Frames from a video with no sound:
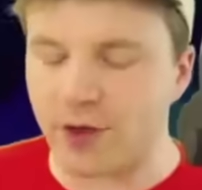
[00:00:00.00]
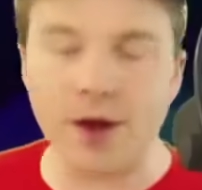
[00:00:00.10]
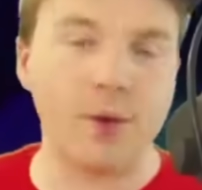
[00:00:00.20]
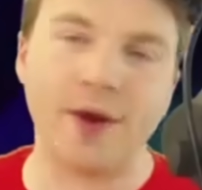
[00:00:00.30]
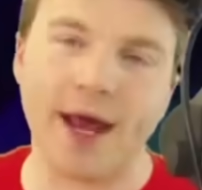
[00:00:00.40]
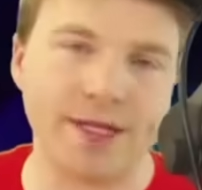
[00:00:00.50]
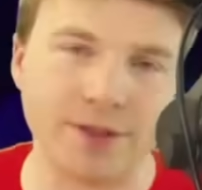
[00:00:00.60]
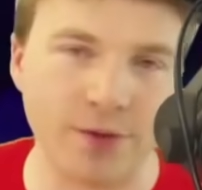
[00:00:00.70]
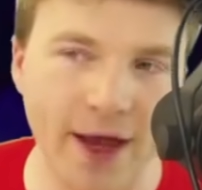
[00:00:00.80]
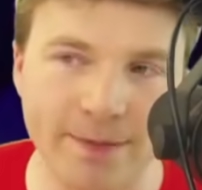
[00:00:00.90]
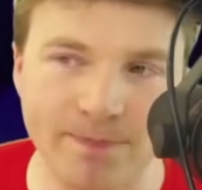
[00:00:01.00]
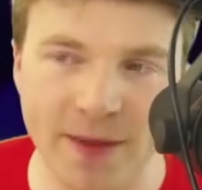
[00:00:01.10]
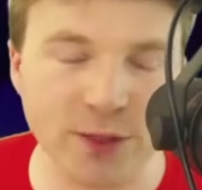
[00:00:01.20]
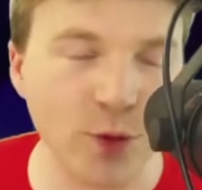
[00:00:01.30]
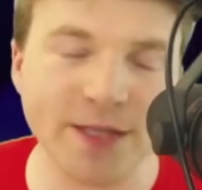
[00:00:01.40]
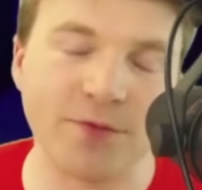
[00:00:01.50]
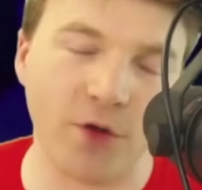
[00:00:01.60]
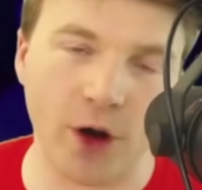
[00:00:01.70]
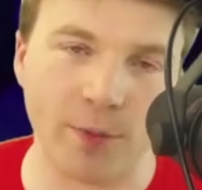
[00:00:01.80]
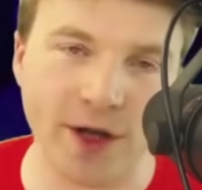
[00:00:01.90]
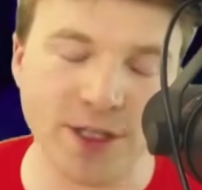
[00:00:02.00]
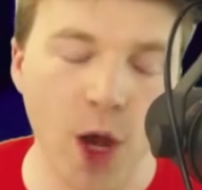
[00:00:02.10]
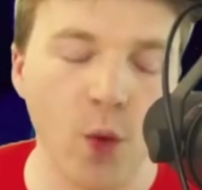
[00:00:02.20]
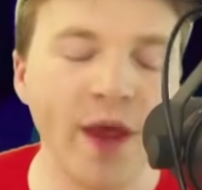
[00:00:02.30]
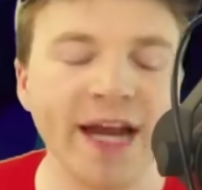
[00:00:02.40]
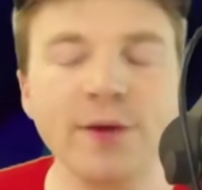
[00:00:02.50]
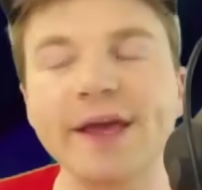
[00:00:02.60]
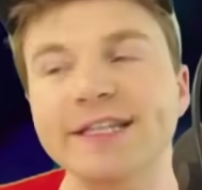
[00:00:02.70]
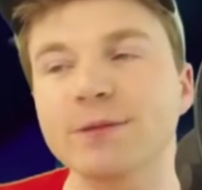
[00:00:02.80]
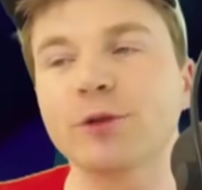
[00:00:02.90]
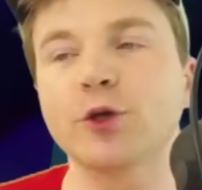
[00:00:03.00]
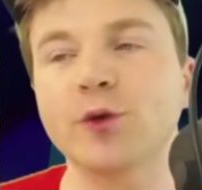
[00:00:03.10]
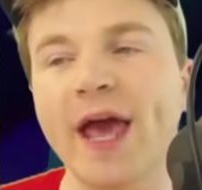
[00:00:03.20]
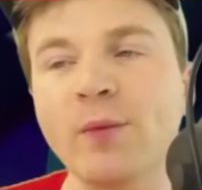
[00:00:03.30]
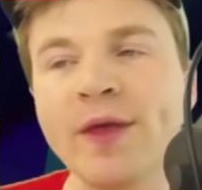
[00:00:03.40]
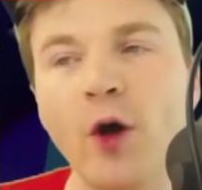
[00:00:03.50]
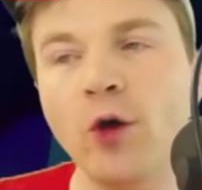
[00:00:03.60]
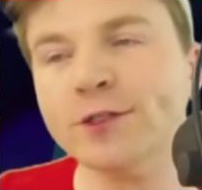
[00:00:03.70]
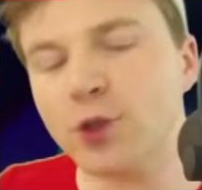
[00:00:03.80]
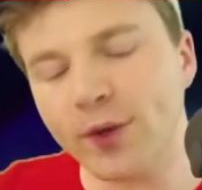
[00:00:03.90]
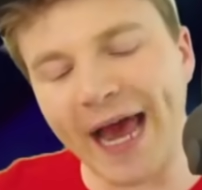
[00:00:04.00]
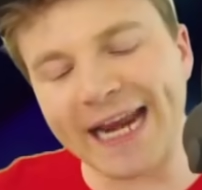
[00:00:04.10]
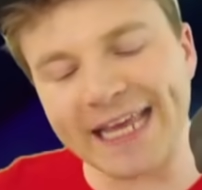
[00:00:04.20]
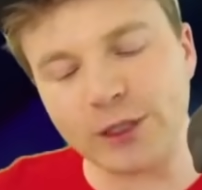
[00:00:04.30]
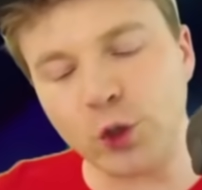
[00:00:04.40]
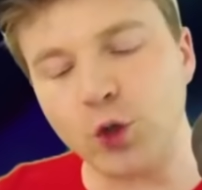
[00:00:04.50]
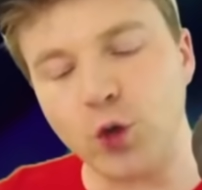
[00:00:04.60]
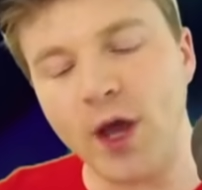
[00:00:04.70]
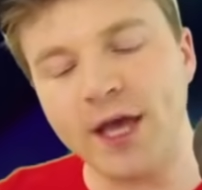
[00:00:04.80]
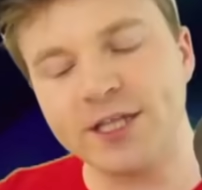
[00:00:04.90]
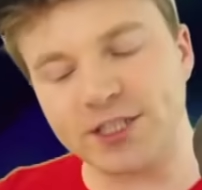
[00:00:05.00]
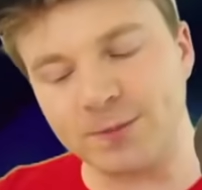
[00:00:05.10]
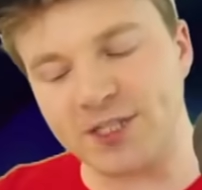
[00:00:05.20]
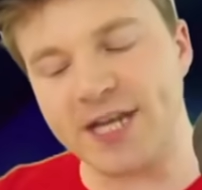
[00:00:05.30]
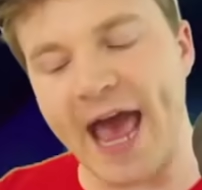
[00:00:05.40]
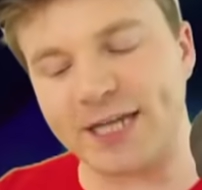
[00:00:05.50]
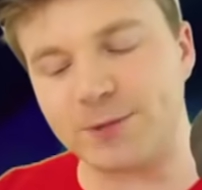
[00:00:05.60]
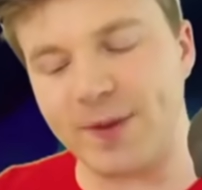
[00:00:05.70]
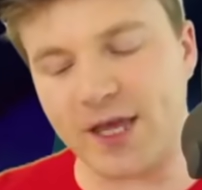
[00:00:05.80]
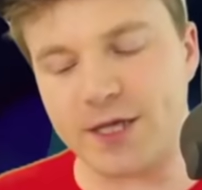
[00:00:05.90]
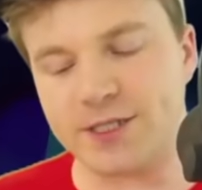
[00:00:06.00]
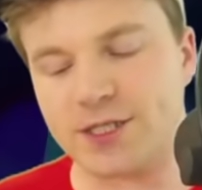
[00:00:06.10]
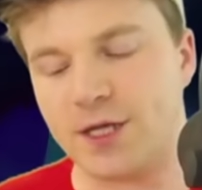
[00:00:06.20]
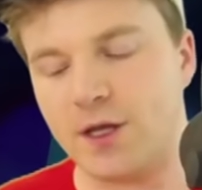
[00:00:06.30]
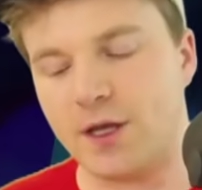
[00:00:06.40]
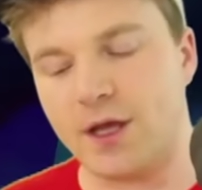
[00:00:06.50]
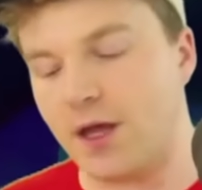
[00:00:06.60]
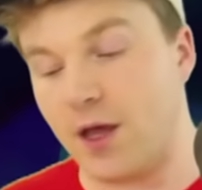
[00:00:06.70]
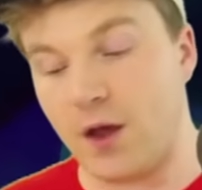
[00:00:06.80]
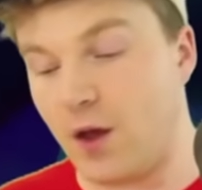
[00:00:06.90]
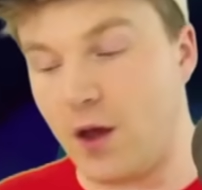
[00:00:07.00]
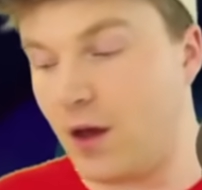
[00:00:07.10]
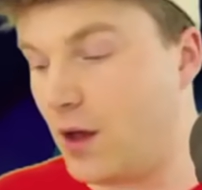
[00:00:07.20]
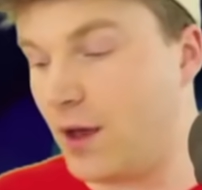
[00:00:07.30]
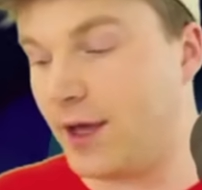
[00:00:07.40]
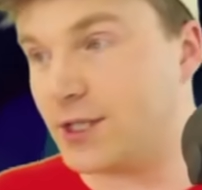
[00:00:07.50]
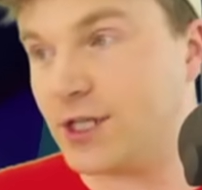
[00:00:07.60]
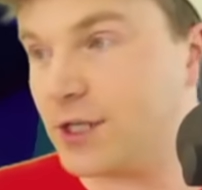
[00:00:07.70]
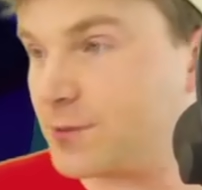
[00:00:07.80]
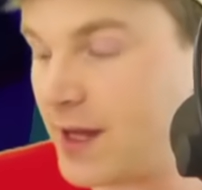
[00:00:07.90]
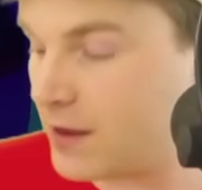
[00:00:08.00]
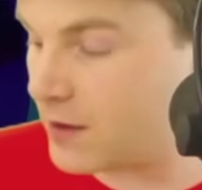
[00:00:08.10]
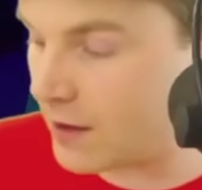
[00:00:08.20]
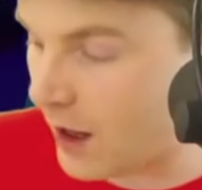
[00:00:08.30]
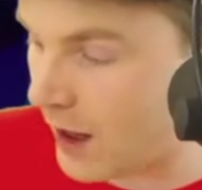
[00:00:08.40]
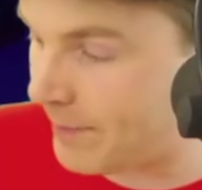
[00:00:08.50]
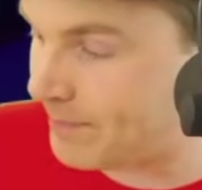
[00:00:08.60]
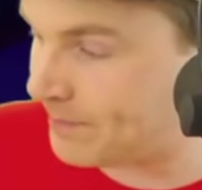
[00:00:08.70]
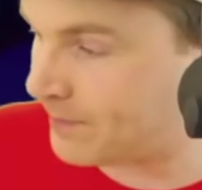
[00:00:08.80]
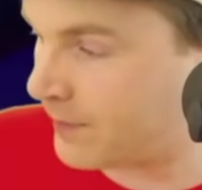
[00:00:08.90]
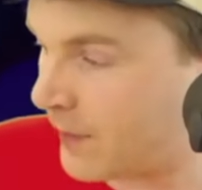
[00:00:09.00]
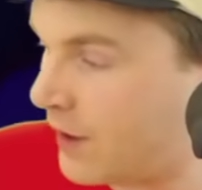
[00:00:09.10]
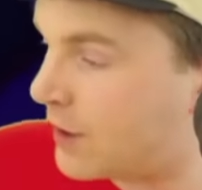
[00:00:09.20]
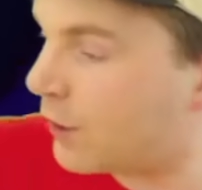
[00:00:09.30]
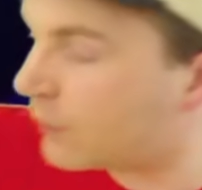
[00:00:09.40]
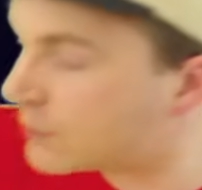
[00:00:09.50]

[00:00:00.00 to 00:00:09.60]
you know what we got to do, right? It's raids before upgrades. We got to go get some loot, and we also got to get Lulu some snacks because, excuse me, um, yo,